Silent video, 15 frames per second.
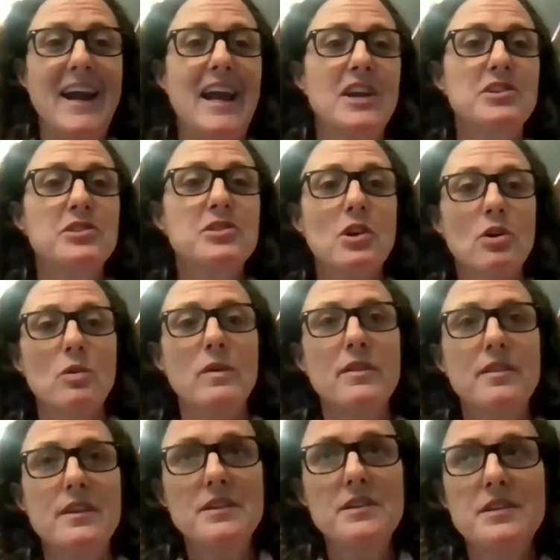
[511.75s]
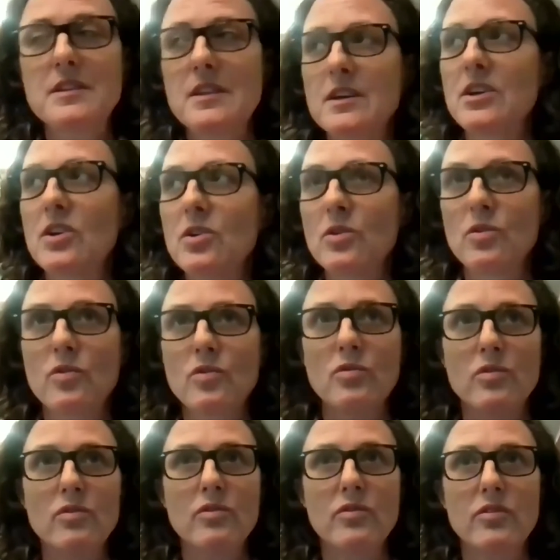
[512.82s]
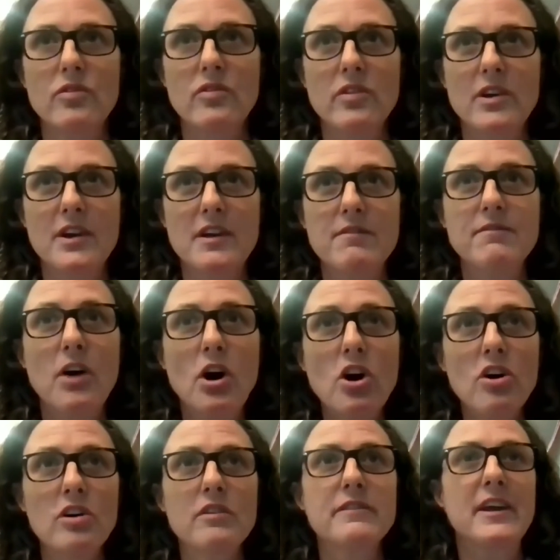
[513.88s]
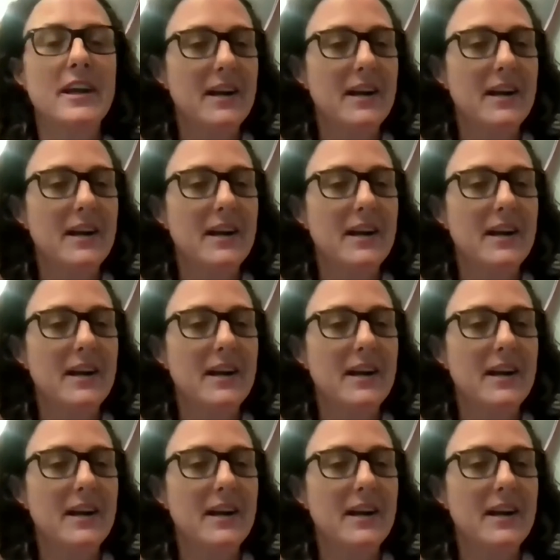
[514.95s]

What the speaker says: And so this evolved,